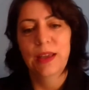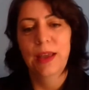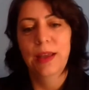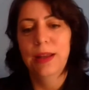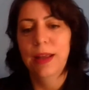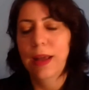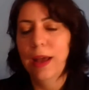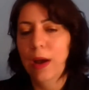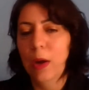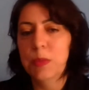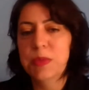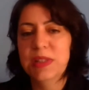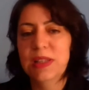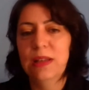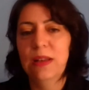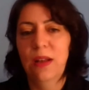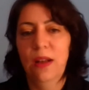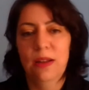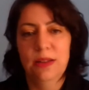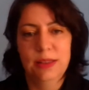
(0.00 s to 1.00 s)
and it helps a
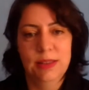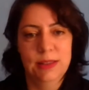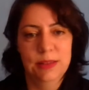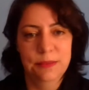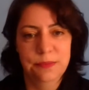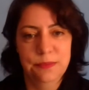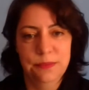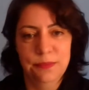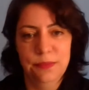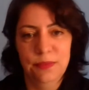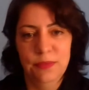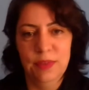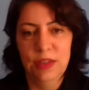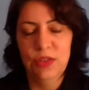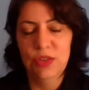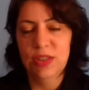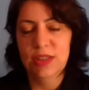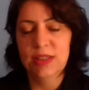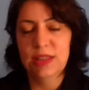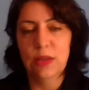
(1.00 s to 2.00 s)
lot.
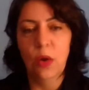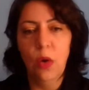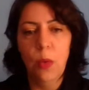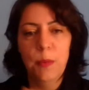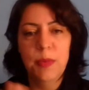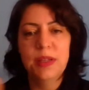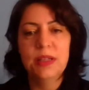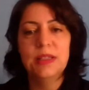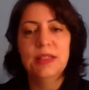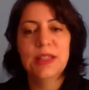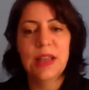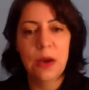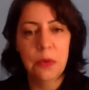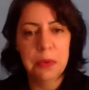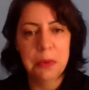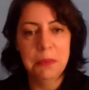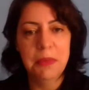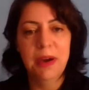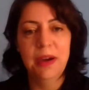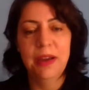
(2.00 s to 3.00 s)
It just opens
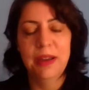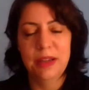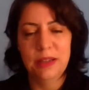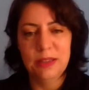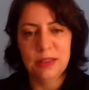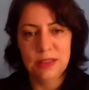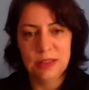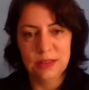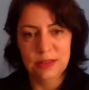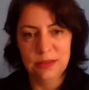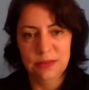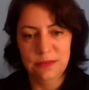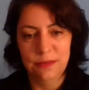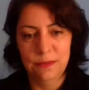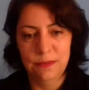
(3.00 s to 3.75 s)
our mind